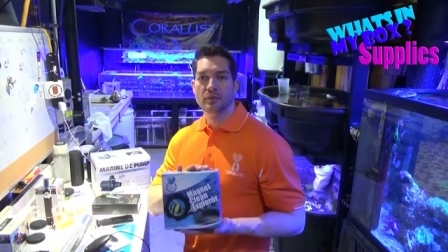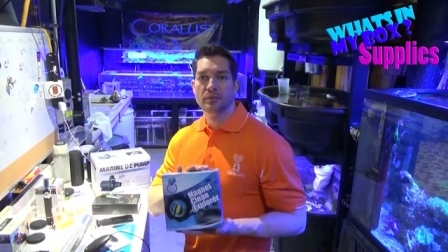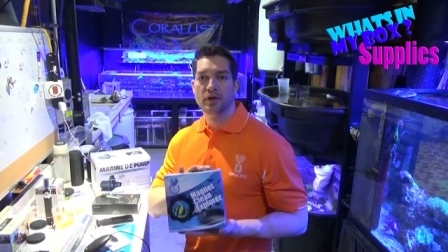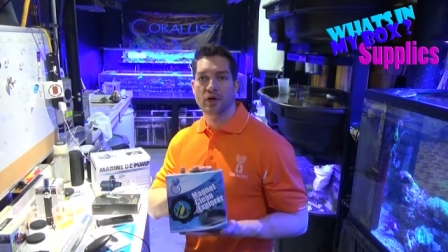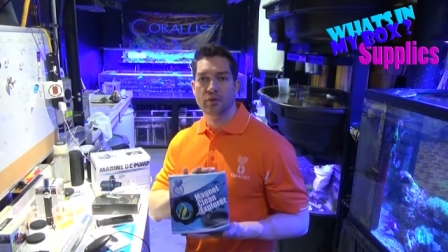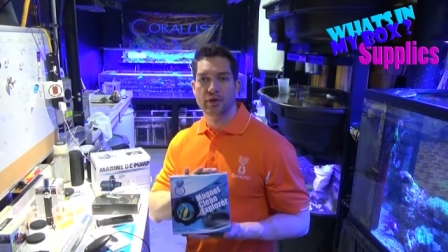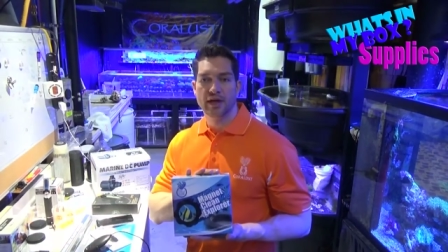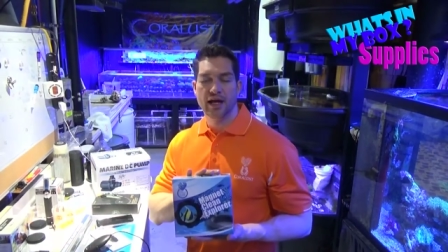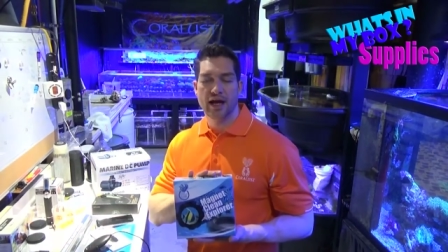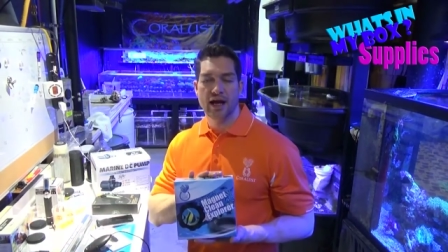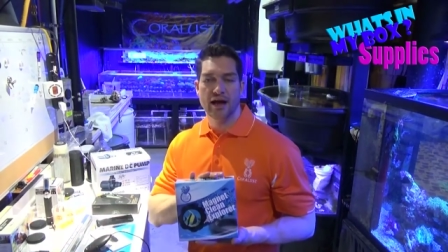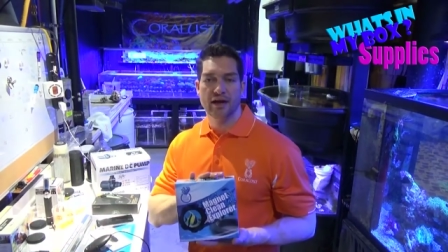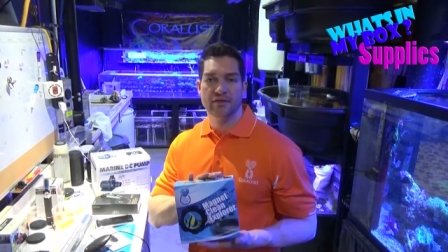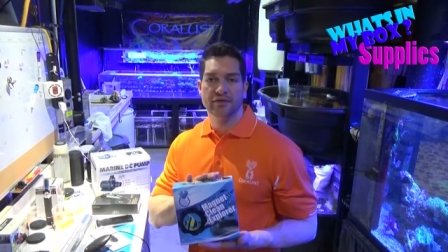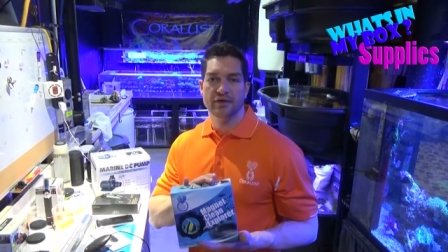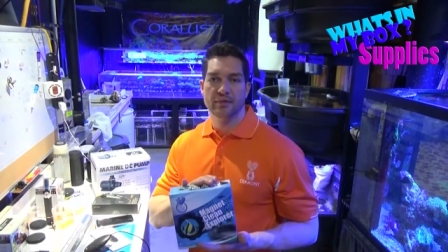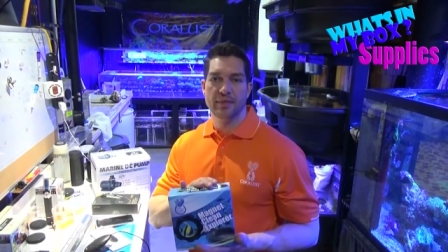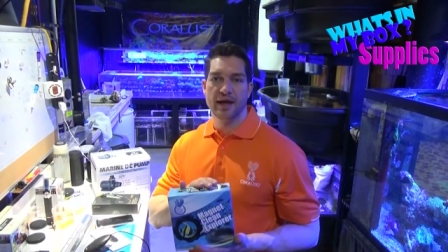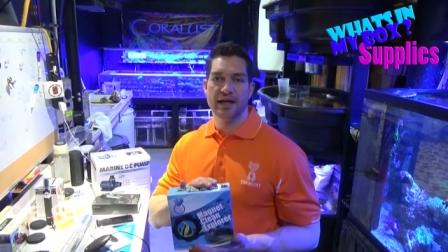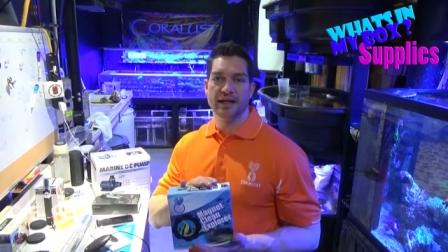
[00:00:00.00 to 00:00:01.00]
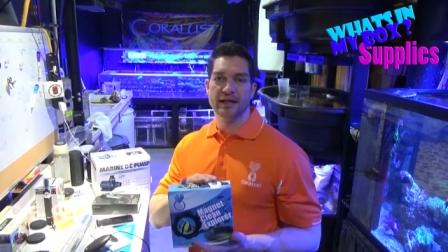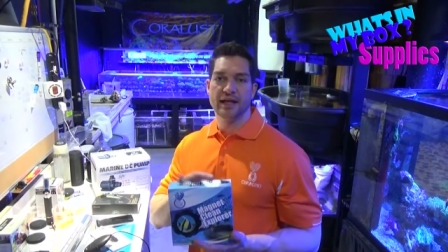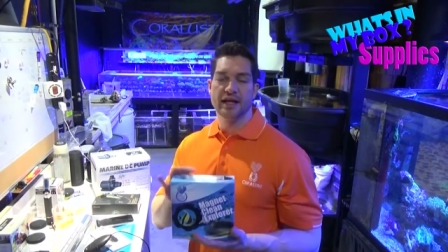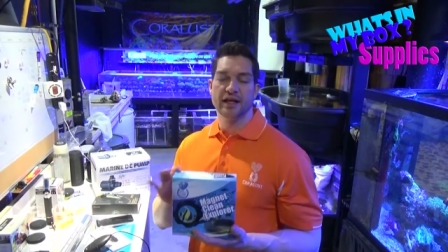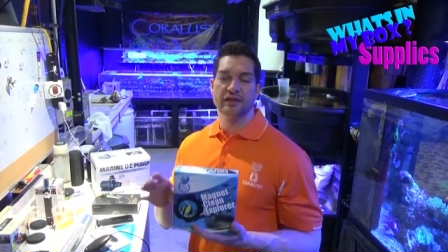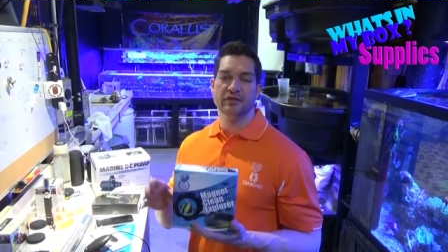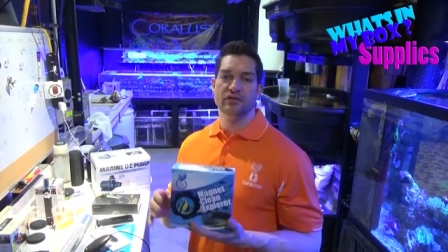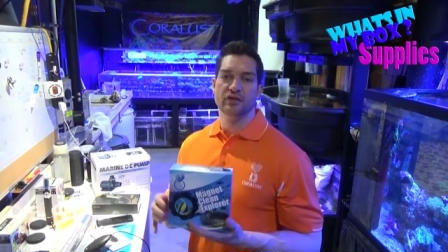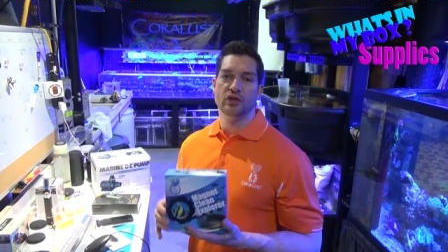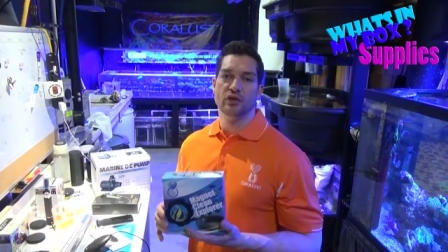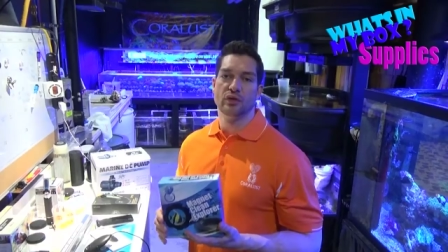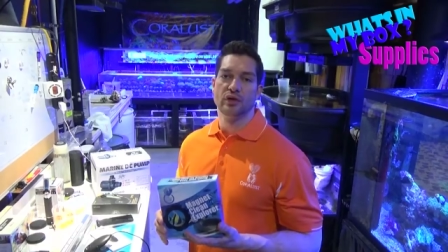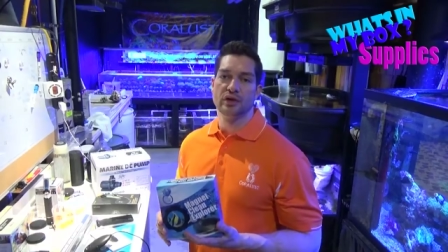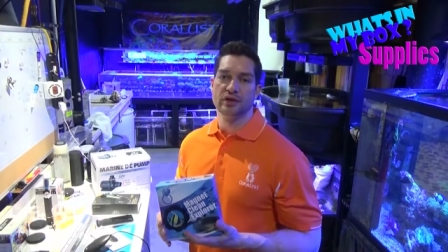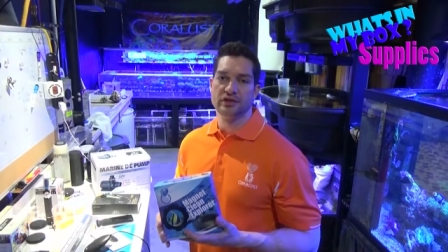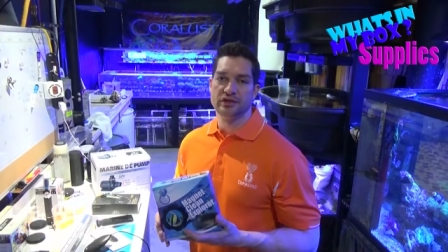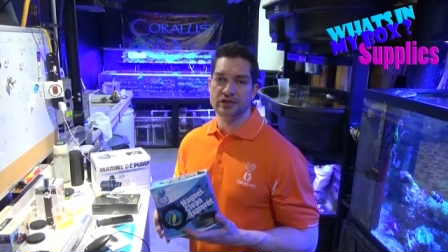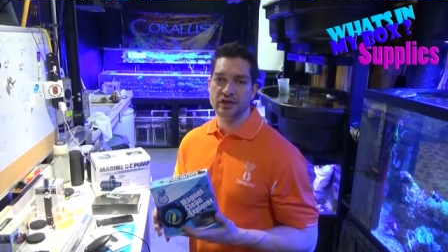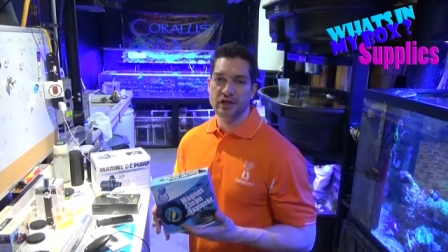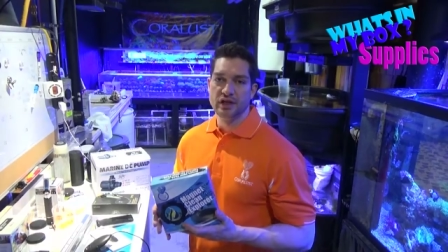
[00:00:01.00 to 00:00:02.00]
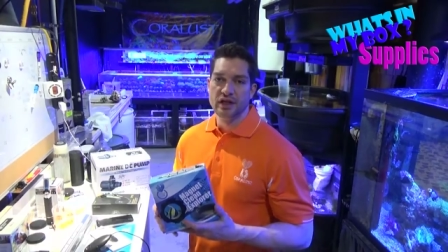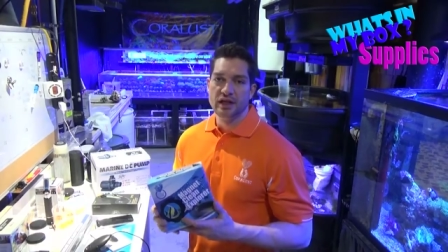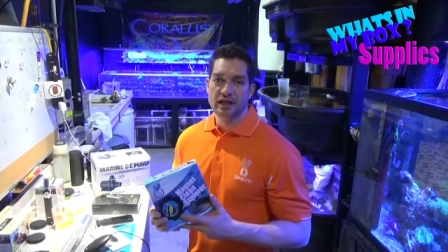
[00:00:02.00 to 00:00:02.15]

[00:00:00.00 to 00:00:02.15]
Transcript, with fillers: but we have the magnetic viewers.